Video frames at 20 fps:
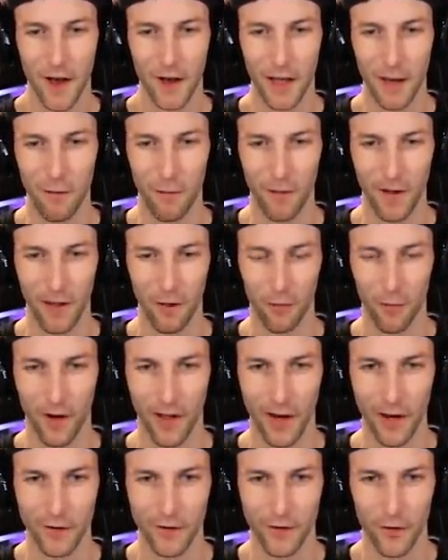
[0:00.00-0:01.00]
Okay, we're gonna,
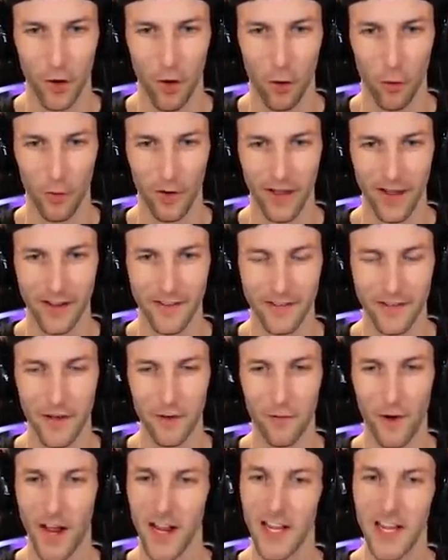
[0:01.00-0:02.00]
we're gonna troll. We're gonna
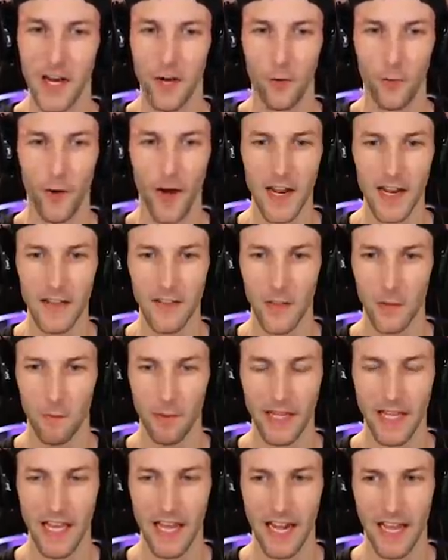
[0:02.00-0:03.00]
sit right here, right in the
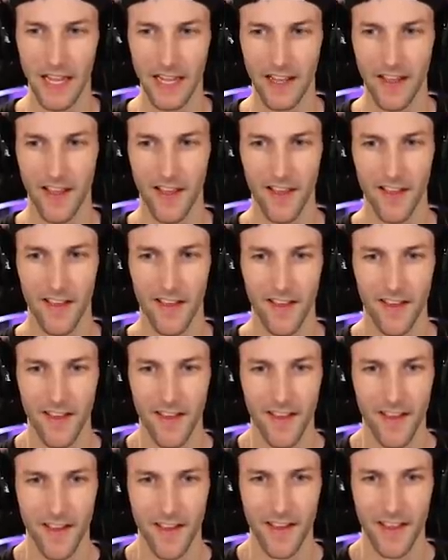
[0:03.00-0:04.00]
beginning.
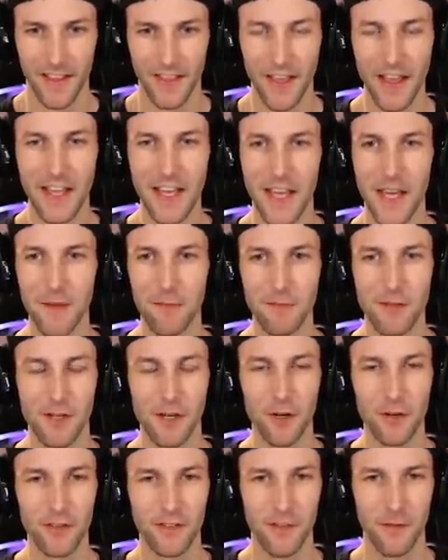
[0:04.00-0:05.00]
They keep
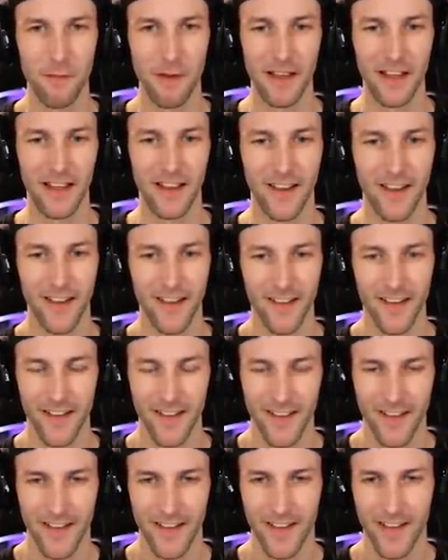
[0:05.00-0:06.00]
choosing me
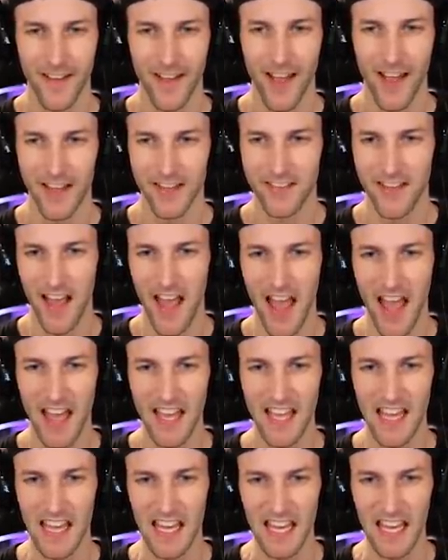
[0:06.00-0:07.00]
as
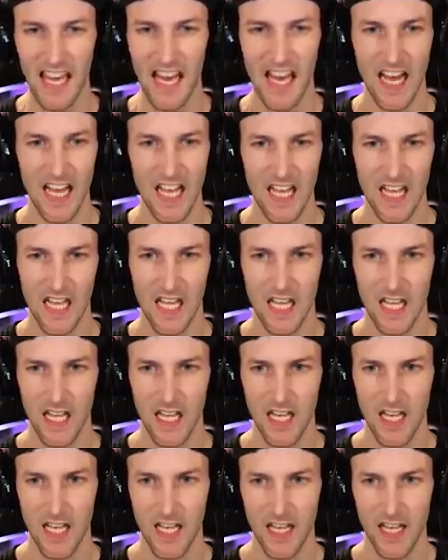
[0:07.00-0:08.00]
Eggy.
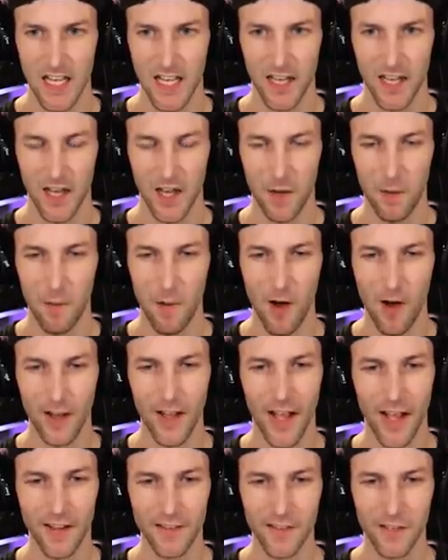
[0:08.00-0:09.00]
Come on,
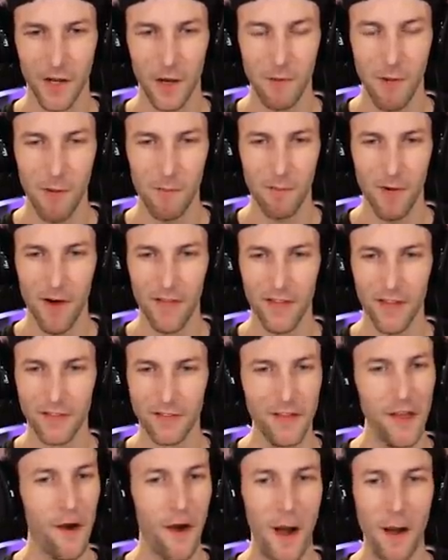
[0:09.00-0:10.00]
guys. Come up on
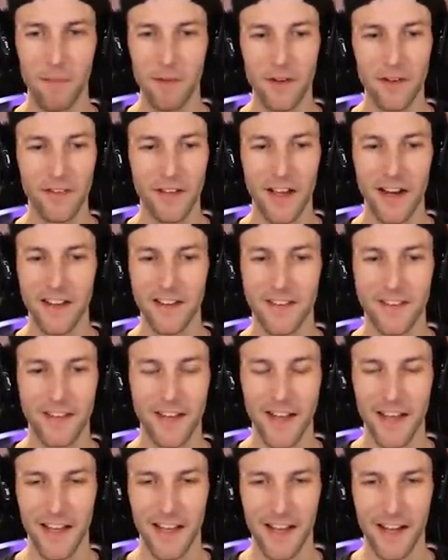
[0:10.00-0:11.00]
this hill. I'm just gonna
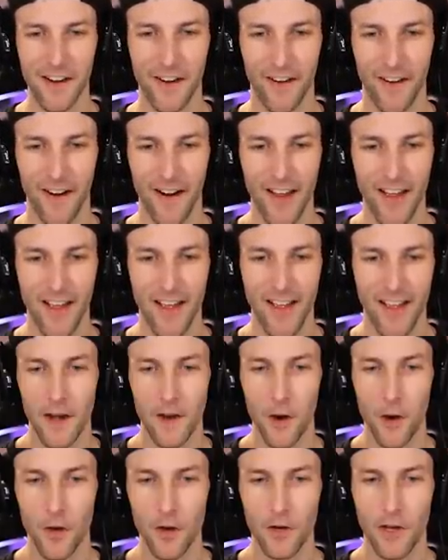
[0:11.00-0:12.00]
sit here.
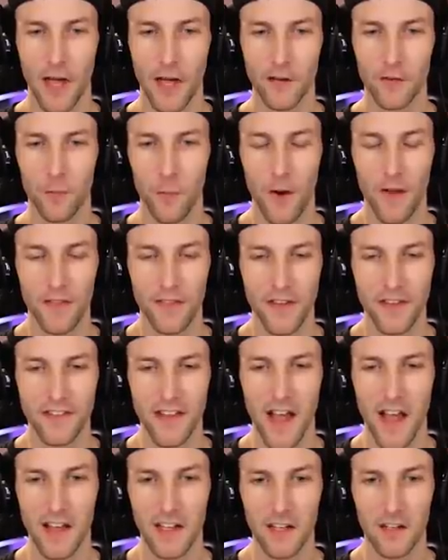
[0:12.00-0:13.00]
I know you guys want
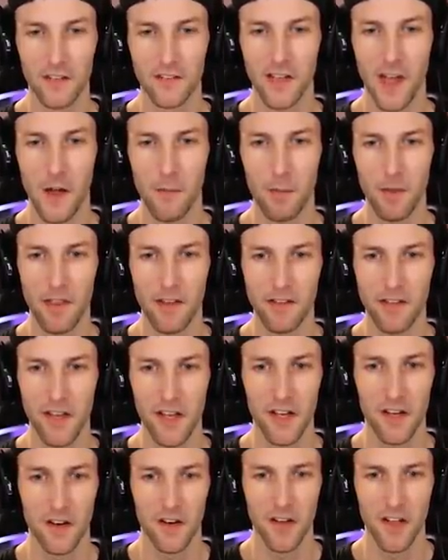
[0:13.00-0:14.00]
this egg on top of this
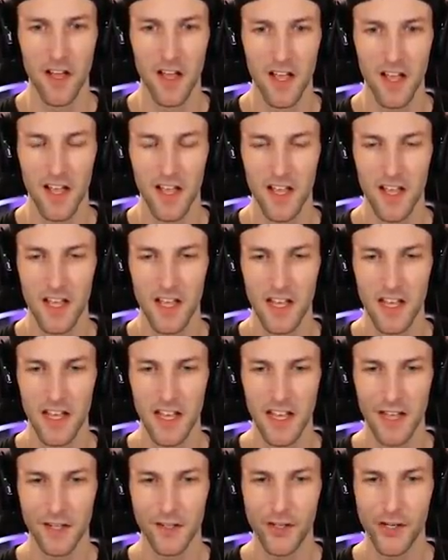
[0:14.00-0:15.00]
hill.
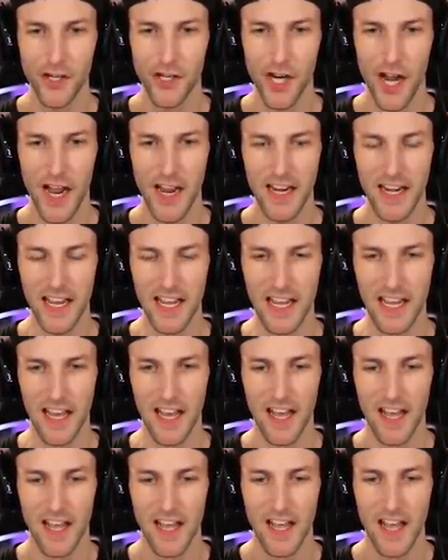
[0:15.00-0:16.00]
It's
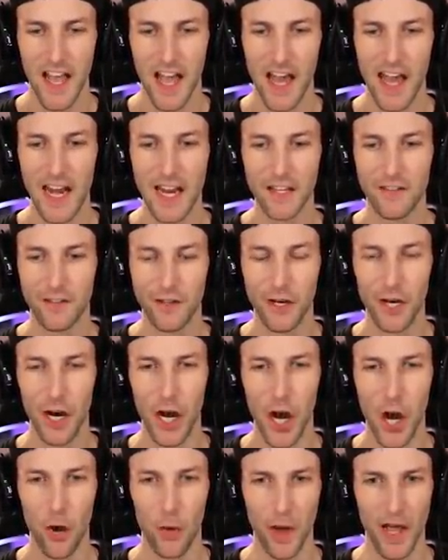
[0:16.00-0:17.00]
shiny. And it's
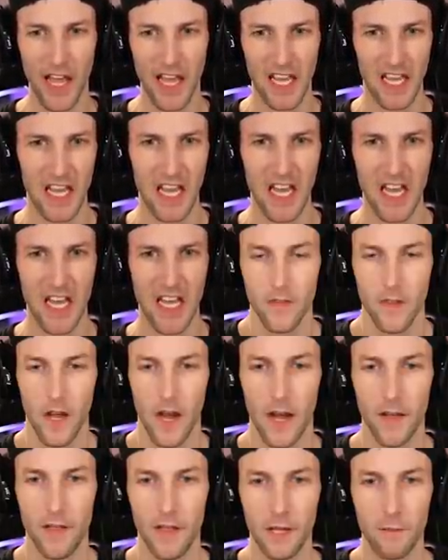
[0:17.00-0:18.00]
glowing.
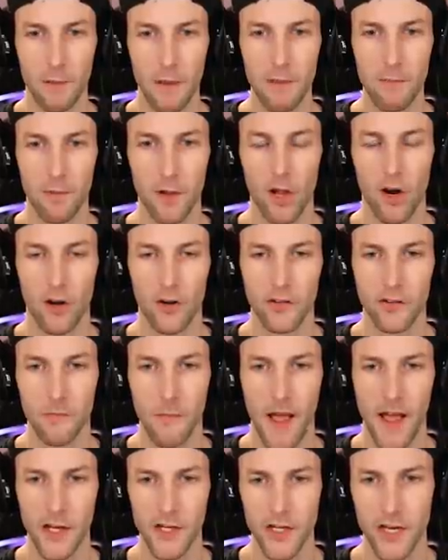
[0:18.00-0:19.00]
I think people are
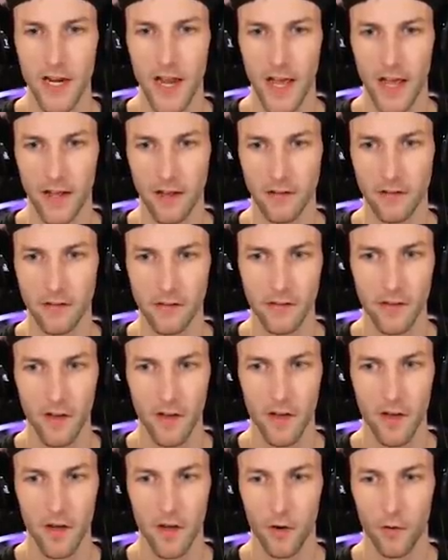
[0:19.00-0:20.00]
smashing eggs
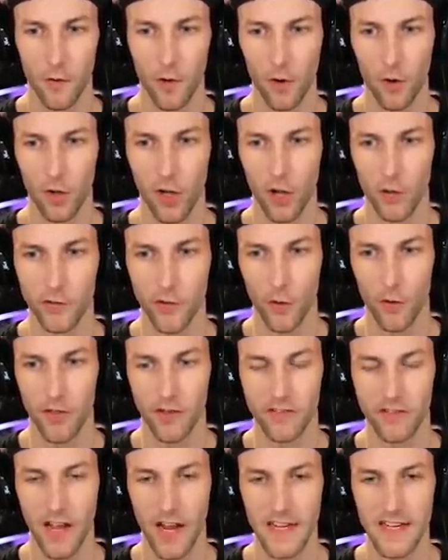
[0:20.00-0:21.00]
real close. Oh,
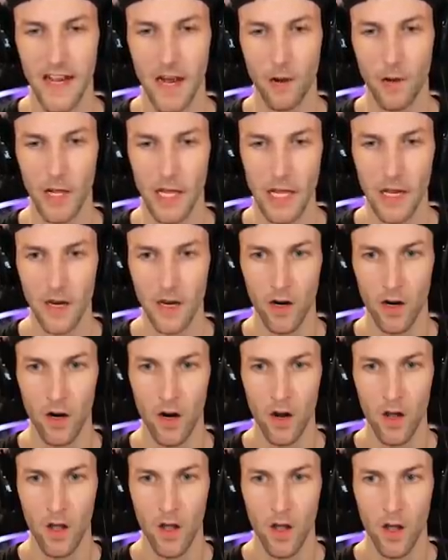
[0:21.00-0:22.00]
this guy down
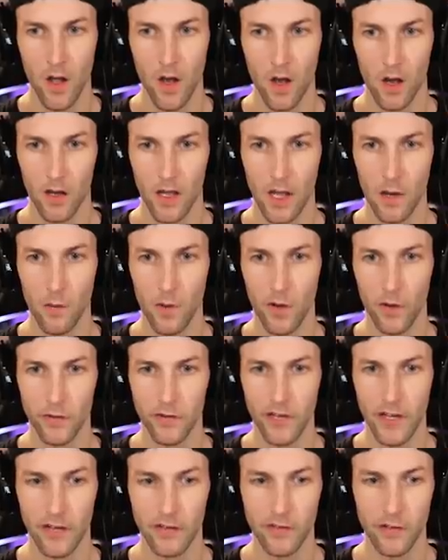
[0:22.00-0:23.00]
here. Okay, we
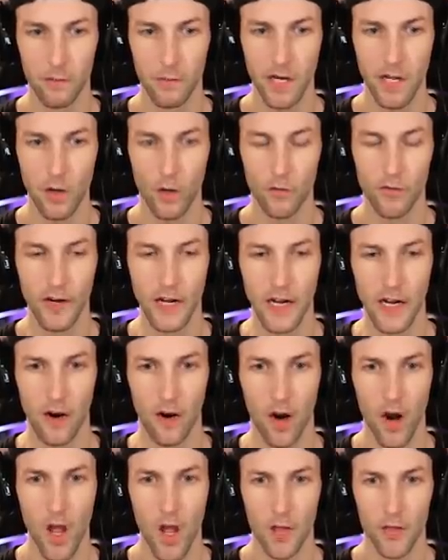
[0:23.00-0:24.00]
also got somebody over
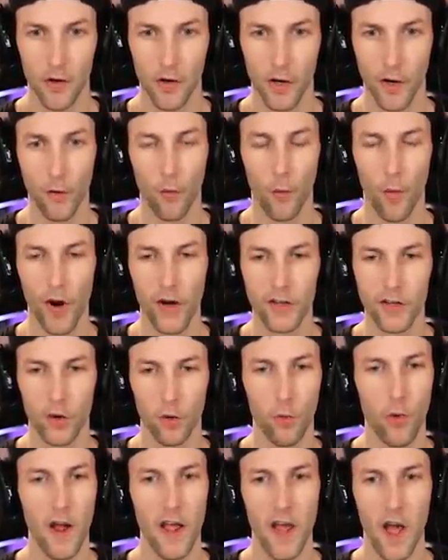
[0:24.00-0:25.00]
here. They're gonna work
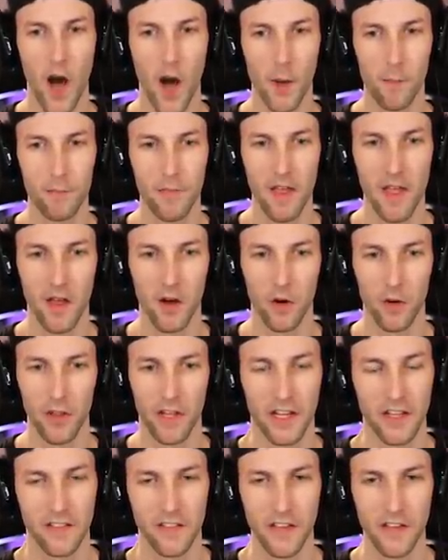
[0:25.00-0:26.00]
their way up the hill
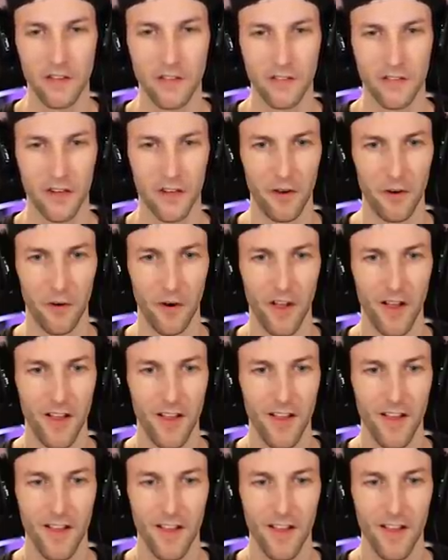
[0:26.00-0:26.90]
to get these two.